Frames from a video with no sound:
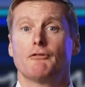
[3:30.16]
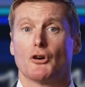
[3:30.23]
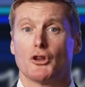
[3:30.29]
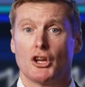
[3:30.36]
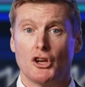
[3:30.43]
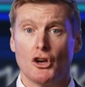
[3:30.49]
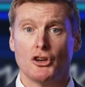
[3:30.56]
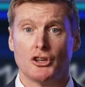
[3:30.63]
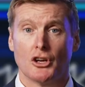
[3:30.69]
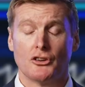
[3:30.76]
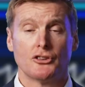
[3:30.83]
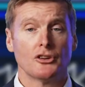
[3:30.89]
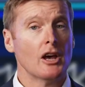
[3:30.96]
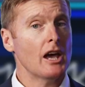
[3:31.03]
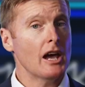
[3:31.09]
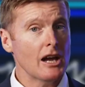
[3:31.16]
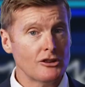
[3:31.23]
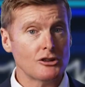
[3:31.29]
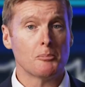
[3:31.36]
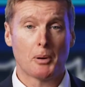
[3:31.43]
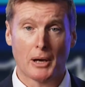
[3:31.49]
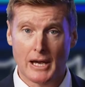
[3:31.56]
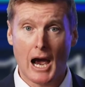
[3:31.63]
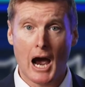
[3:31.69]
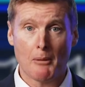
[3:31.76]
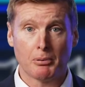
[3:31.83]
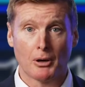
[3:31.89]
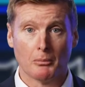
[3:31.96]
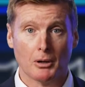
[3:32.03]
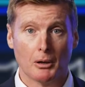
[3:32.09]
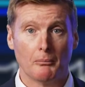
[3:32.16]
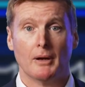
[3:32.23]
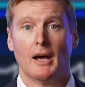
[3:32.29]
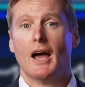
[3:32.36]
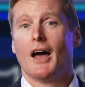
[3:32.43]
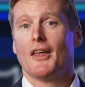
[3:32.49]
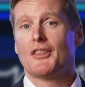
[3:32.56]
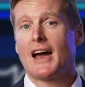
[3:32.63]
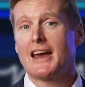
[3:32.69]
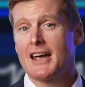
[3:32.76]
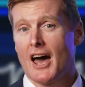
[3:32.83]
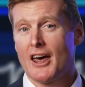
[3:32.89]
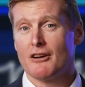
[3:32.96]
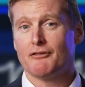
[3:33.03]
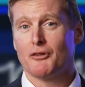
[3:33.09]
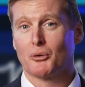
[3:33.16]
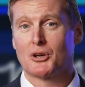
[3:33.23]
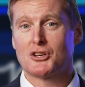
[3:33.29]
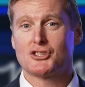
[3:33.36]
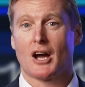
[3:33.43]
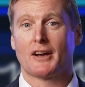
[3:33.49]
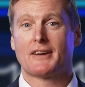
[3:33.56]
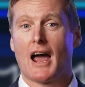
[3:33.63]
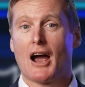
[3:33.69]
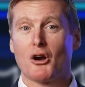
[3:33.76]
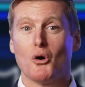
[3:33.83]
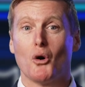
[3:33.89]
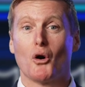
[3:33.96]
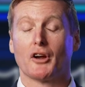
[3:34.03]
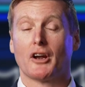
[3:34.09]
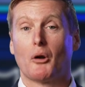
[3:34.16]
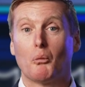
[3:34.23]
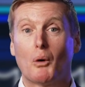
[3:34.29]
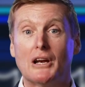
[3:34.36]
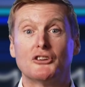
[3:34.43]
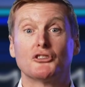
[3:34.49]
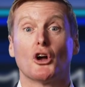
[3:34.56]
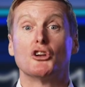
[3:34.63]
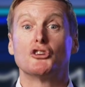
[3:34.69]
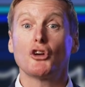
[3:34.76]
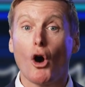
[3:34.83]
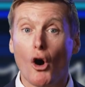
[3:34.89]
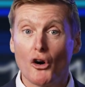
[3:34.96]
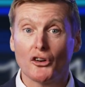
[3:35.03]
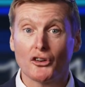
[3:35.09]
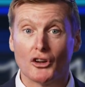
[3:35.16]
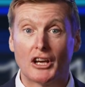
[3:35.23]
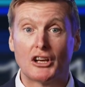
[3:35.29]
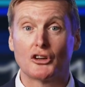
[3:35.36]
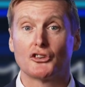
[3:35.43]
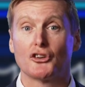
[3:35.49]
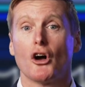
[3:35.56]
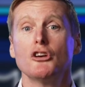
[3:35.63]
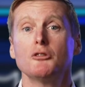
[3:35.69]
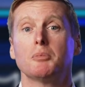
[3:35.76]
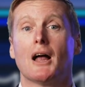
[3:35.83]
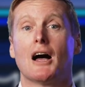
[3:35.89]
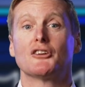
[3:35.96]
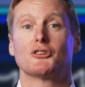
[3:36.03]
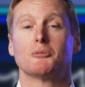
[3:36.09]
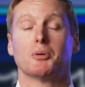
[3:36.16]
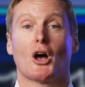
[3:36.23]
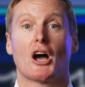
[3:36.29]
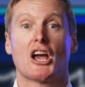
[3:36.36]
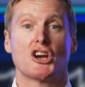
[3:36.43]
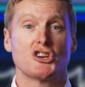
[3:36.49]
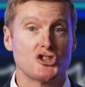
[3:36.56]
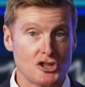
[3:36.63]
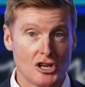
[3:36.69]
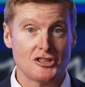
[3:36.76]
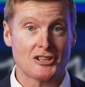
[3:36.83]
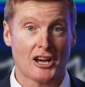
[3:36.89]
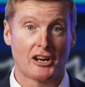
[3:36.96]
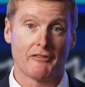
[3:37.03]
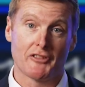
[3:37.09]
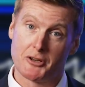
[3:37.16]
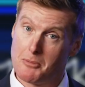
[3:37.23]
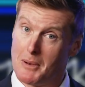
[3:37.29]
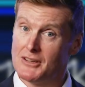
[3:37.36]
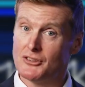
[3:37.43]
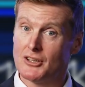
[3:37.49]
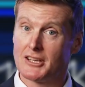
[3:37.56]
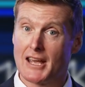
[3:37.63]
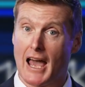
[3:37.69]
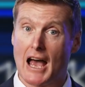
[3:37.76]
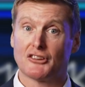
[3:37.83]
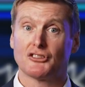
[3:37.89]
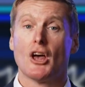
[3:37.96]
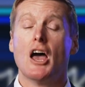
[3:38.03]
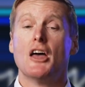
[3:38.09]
For the unions, it's a P R problem. They can't afford to shut down Gorgon and Wheatstone totally because those plants supply a shit ton of the domestic gas